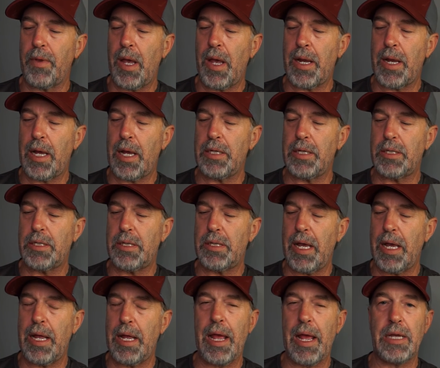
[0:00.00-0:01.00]
and
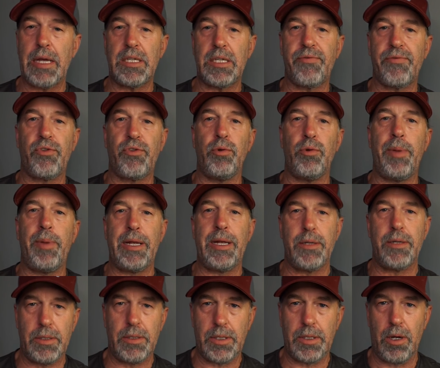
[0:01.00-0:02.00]
it's
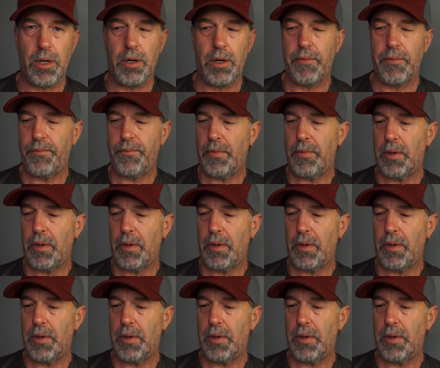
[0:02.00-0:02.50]
flubendazole.